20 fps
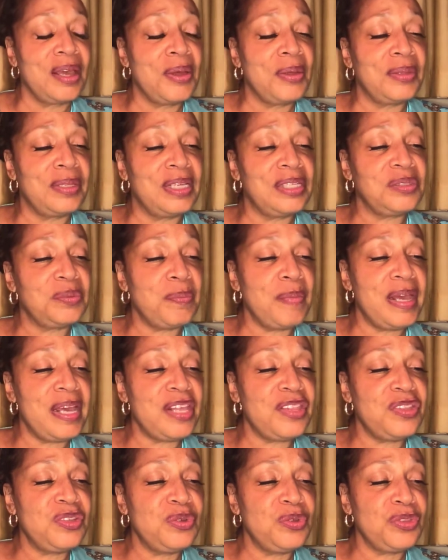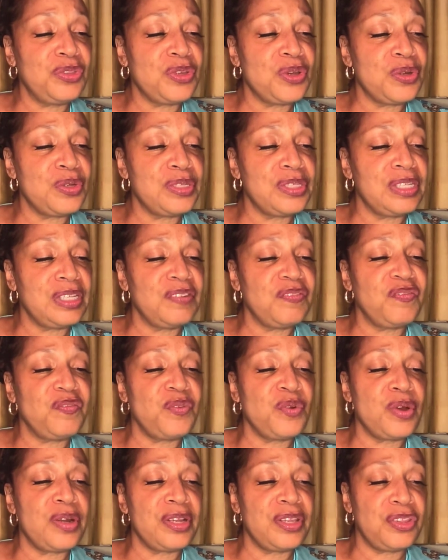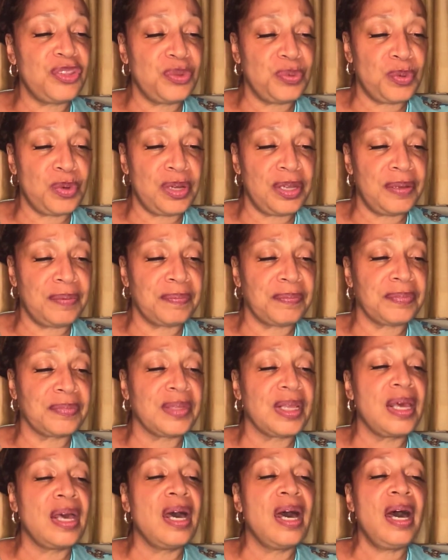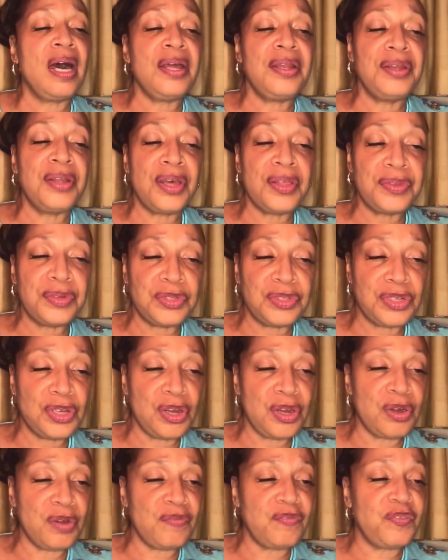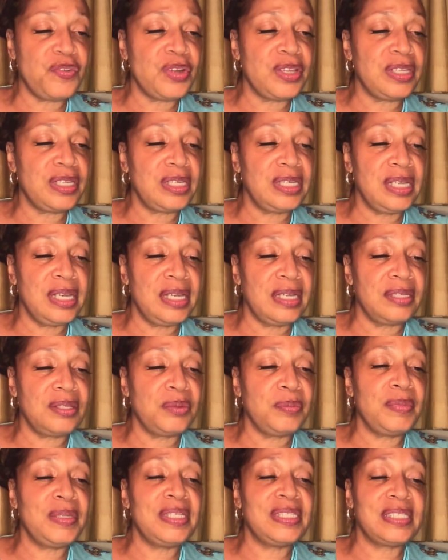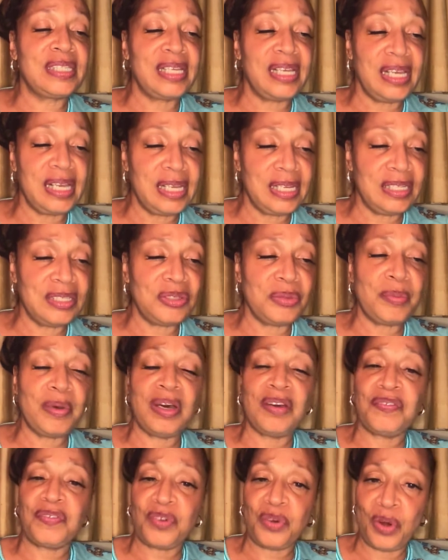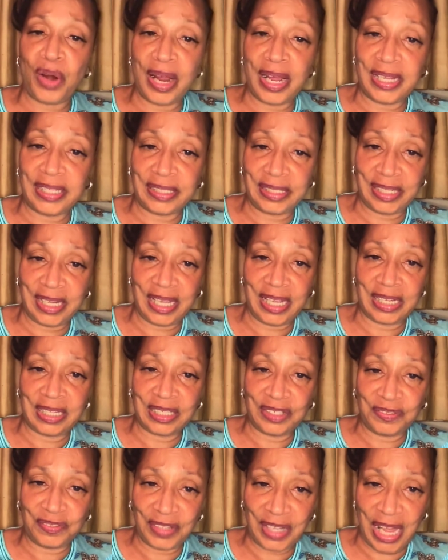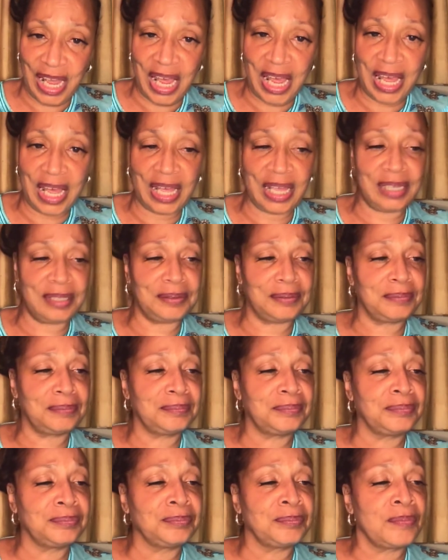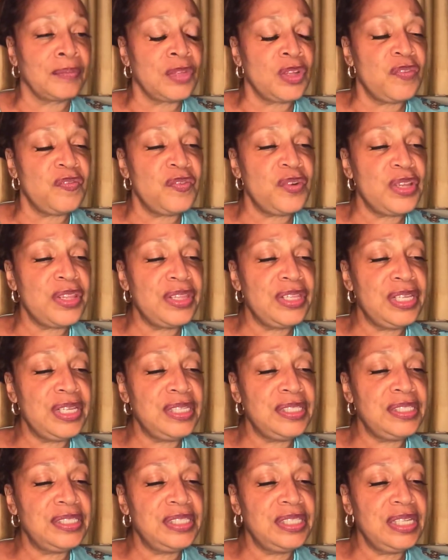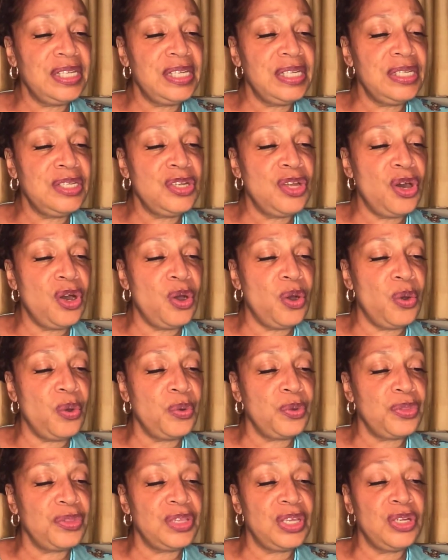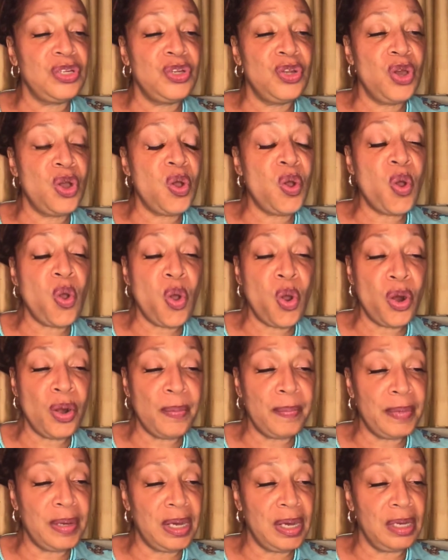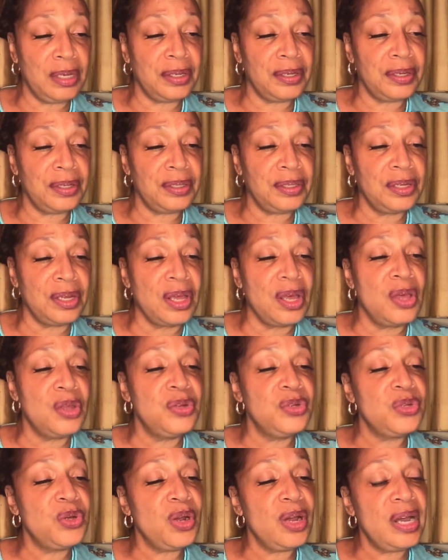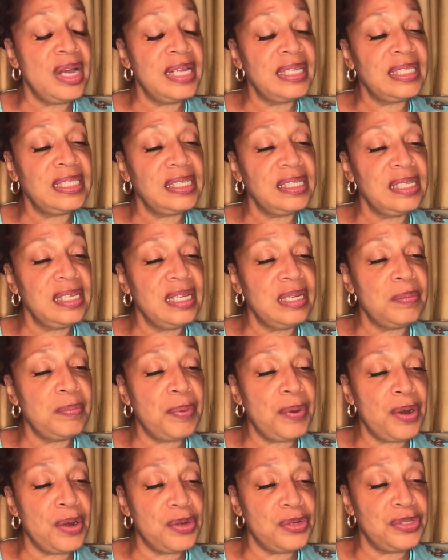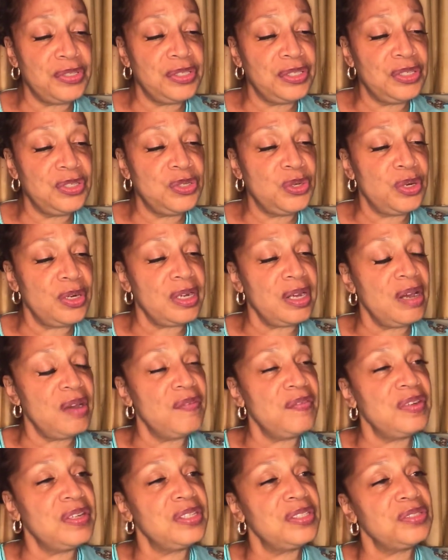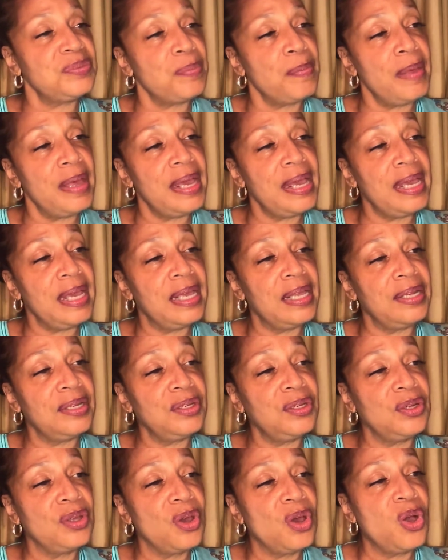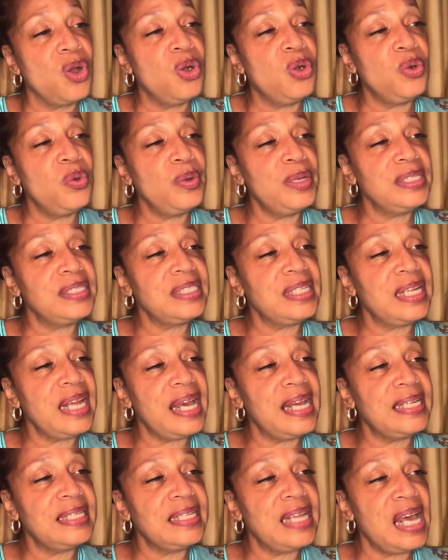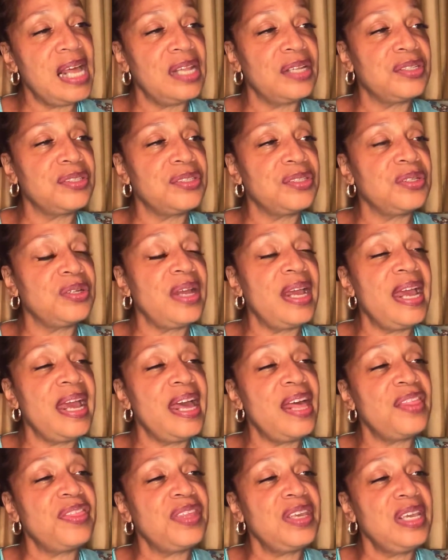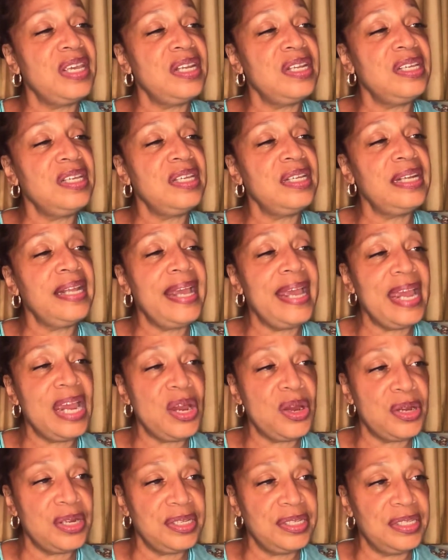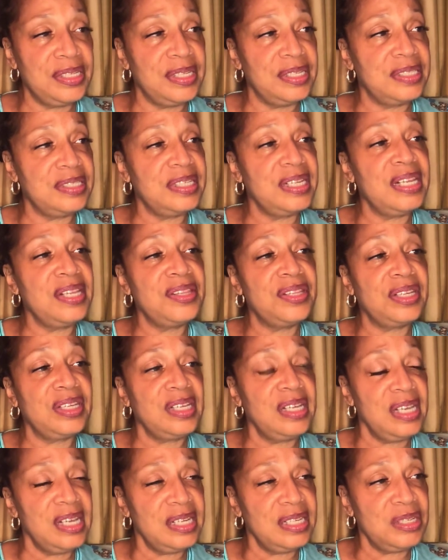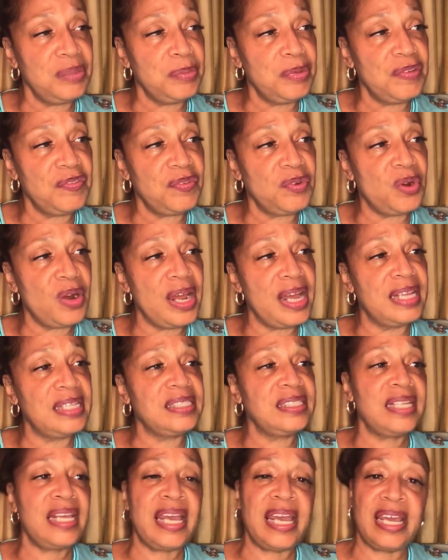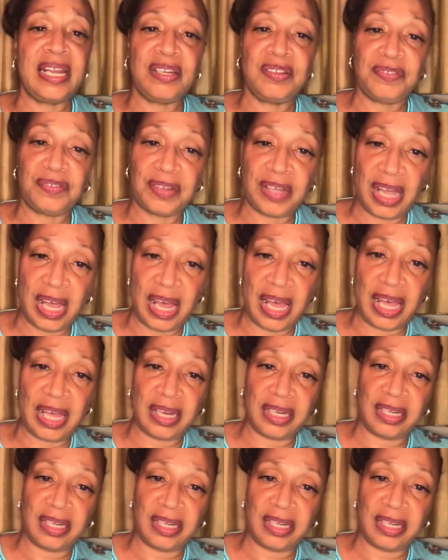That's Matthew 13:43. Another term for the kingdom is kingdom of Christ and of God. For this ye know that no whoremonger, nor unclean person, nor covetous man, who is an idolater, hath any inheritance in the kingdom of Christ and of God.